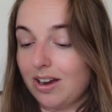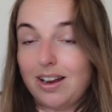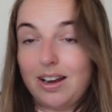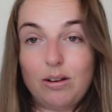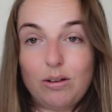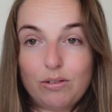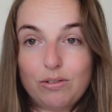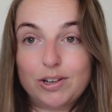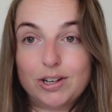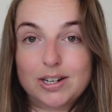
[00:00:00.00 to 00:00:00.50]
I
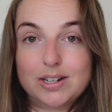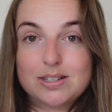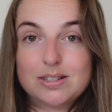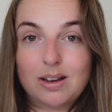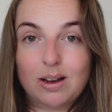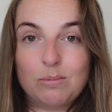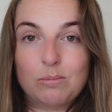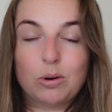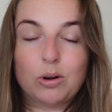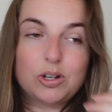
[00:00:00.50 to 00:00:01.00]
love her
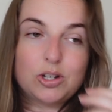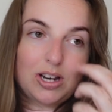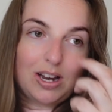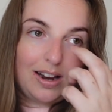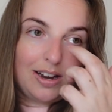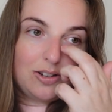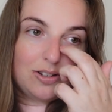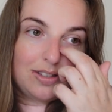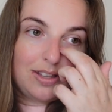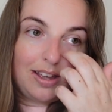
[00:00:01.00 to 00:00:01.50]
so much, and
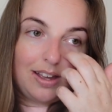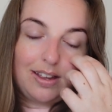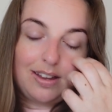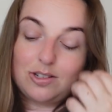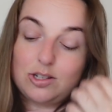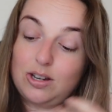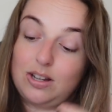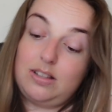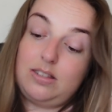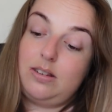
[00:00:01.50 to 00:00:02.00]
I just think
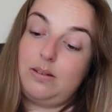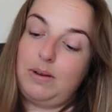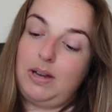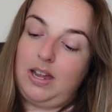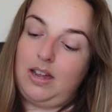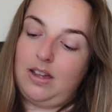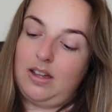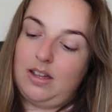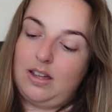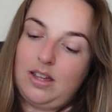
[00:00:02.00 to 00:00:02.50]
she needs to
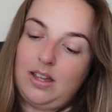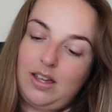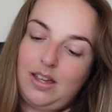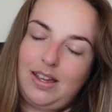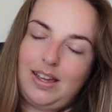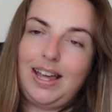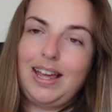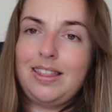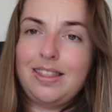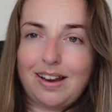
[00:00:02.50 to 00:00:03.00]
be
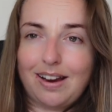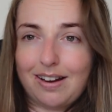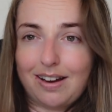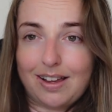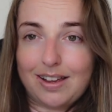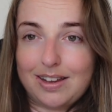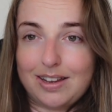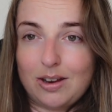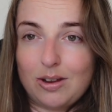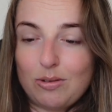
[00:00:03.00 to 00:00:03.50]
in there,
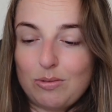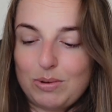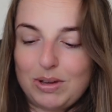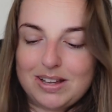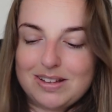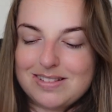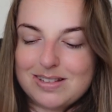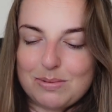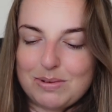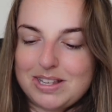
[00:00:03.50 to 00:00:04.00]
like, you know, we
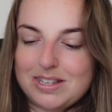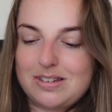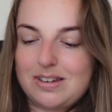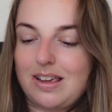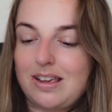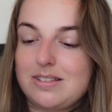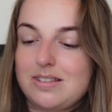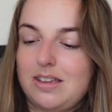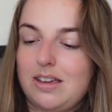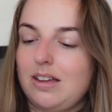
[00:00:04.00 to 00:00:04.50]
can squeeze
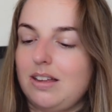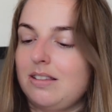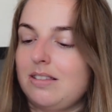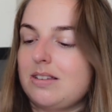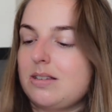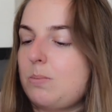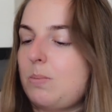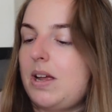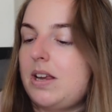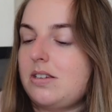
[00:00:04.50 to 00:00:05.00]
Daisy in,
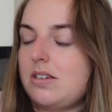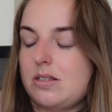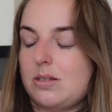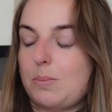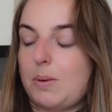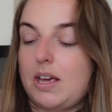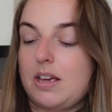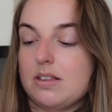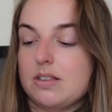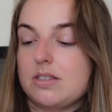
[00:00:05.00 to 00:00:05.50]
there's plenty of
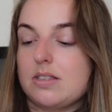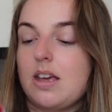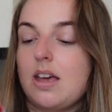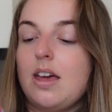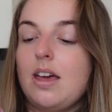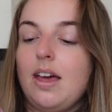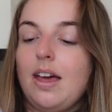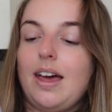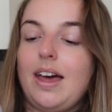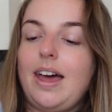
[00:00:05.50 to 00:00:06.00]
space.
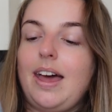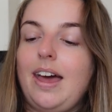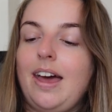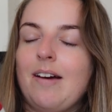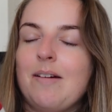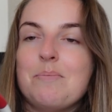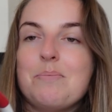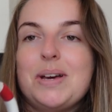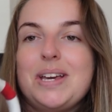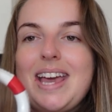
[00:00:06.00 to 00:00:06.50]

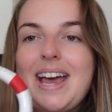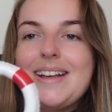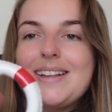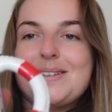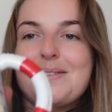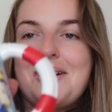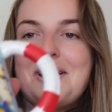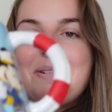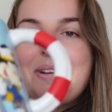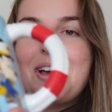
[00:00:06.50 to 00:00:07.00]
Um but yeah,
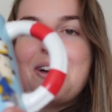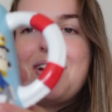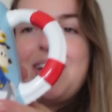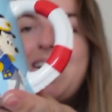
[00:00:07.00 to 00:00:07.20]
so here we go.